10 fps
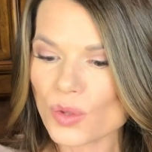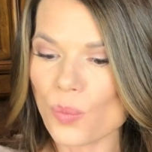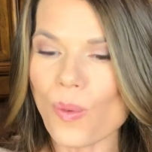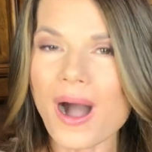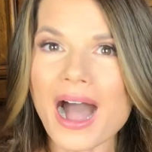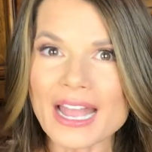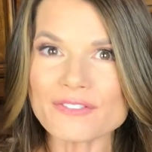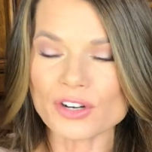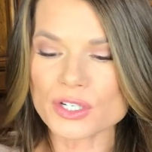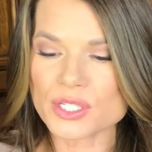
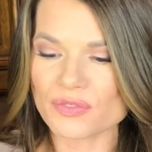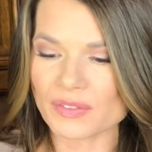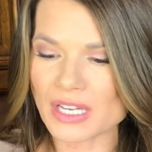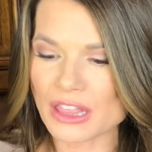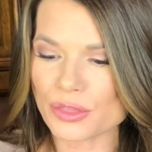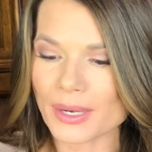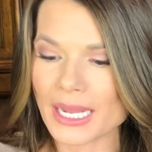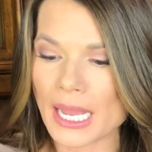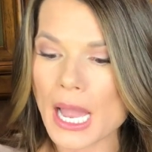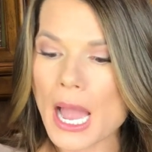Why? Verse
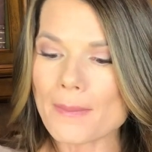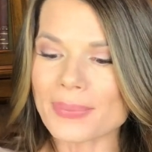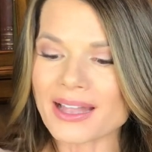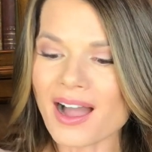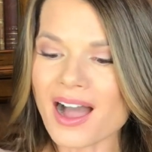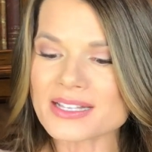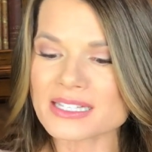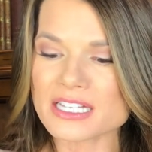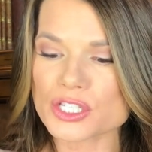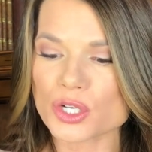53, because
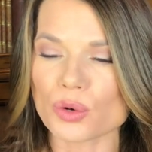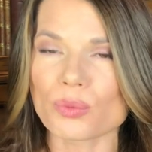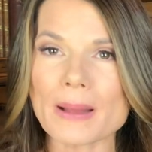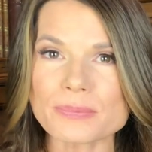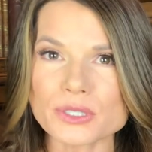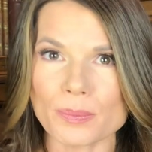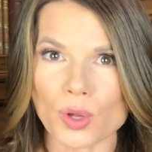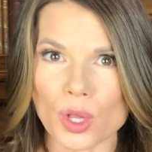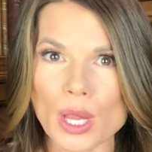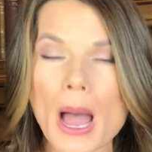this
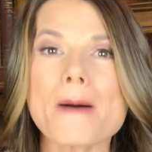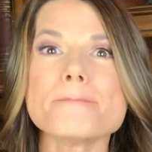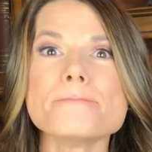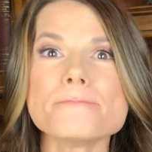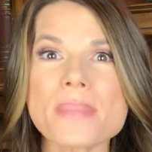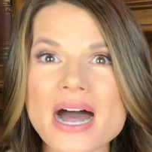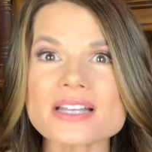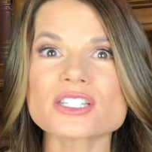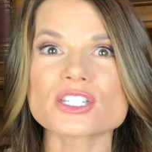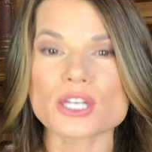corruptible
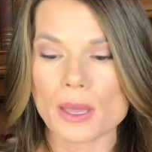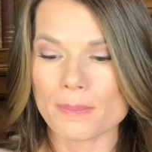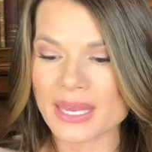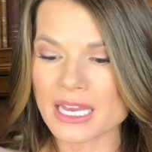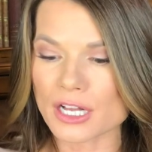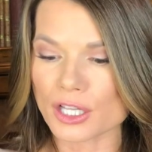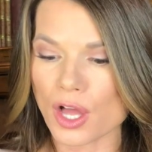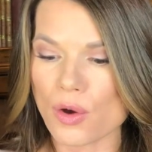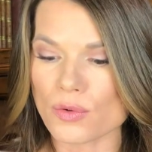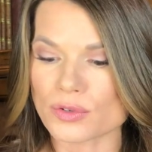must be
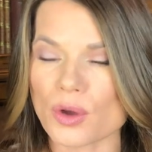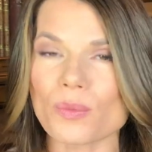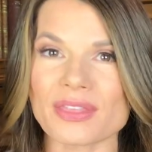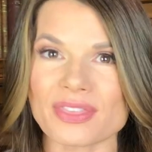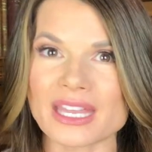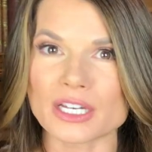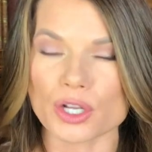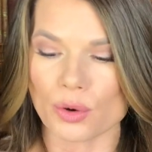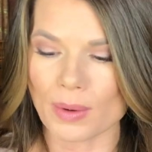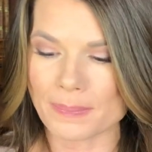clothed with
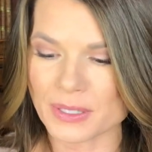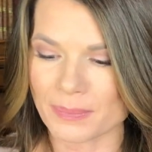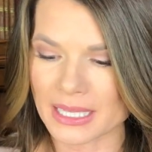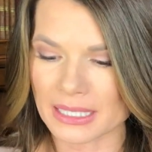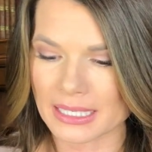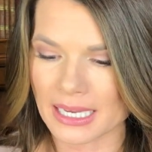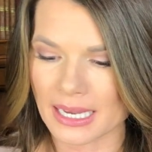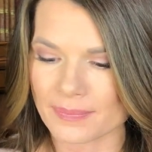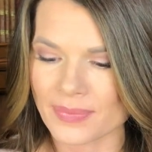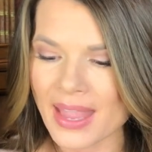
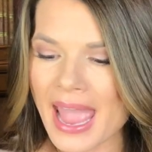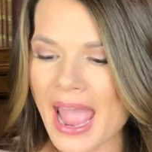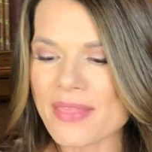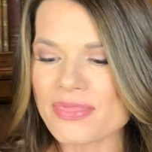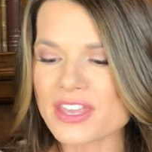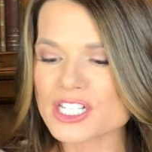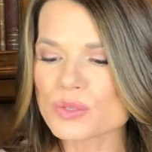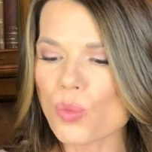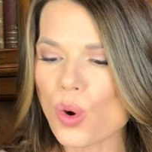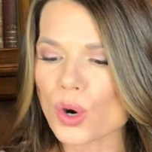incorruptibility, and this
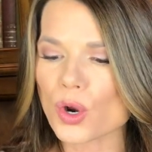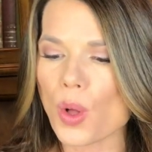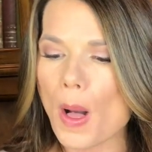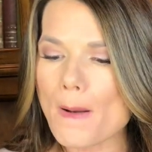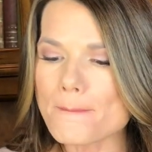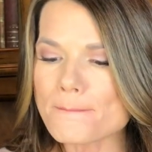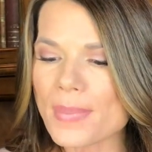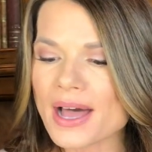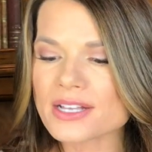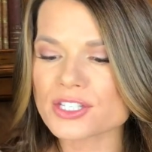mortal
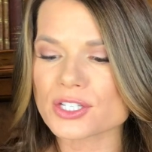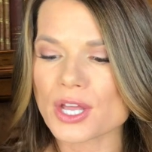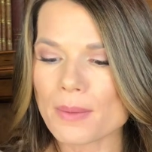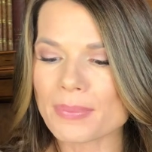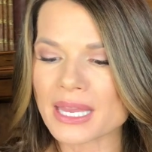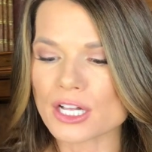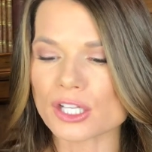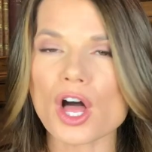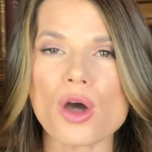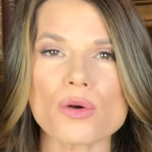must be
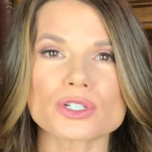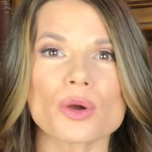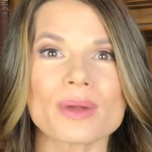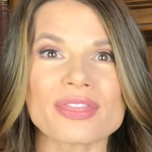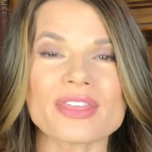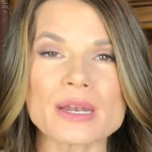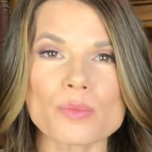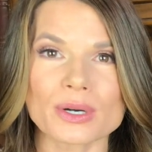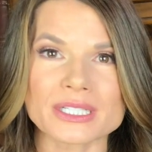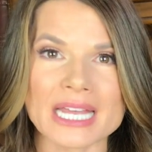clothed with
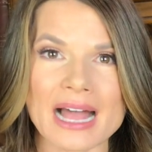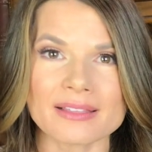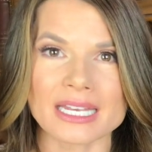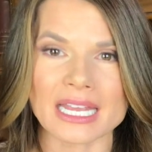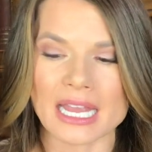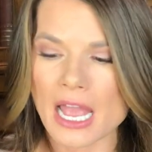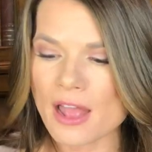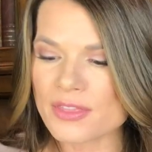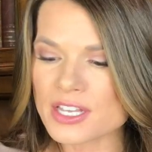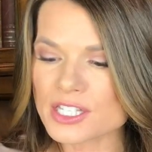immortality.
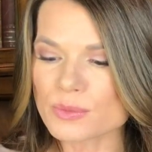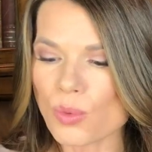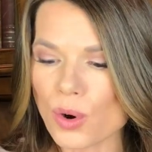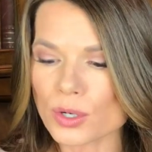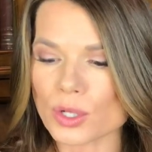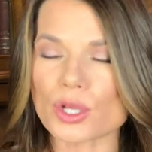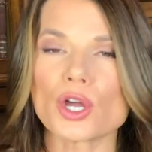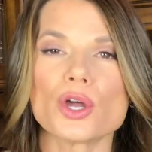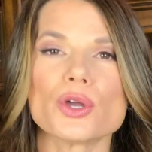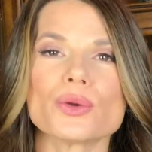This mortal
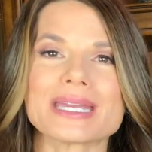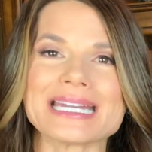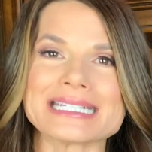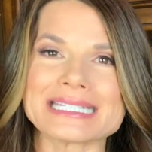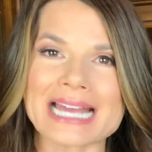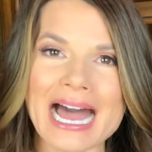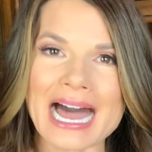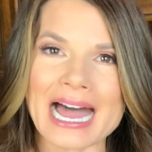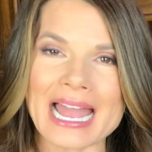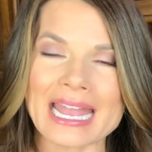who can
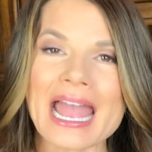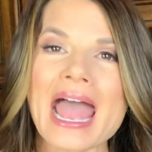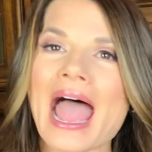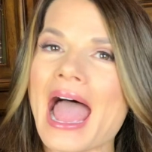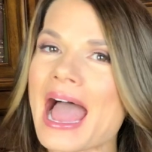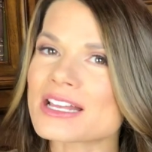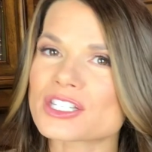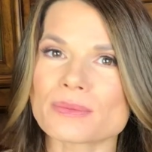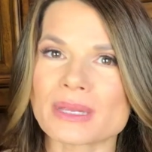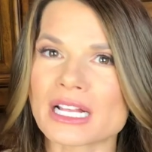die
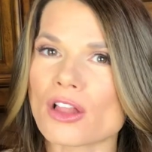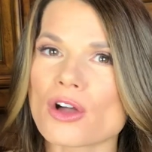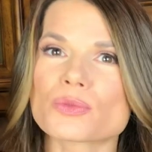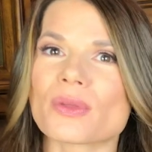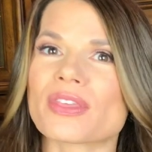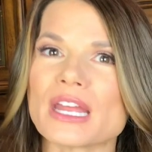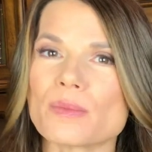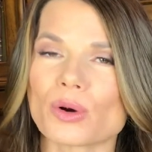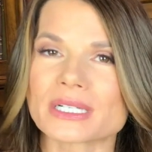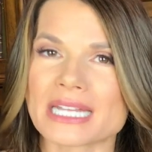has to be clothed with
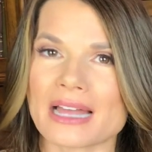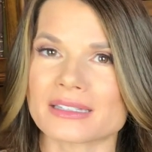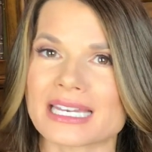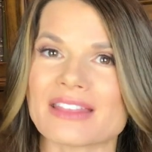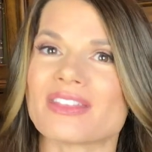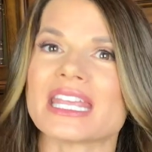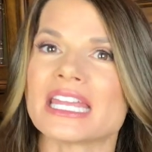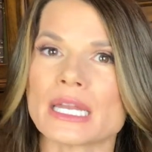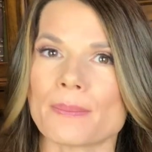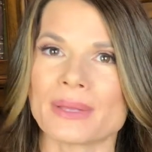immortality, the
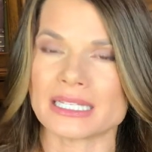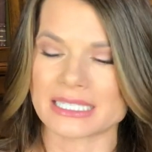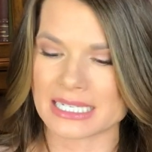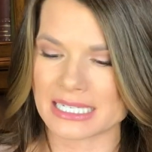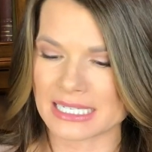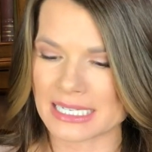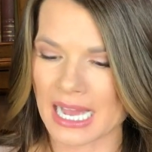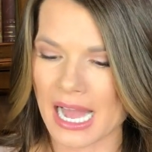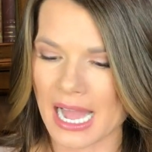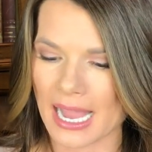inability to
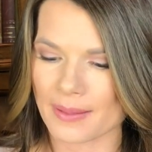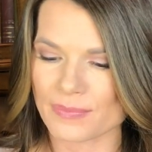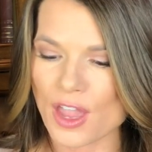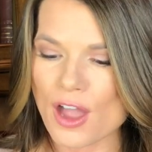die.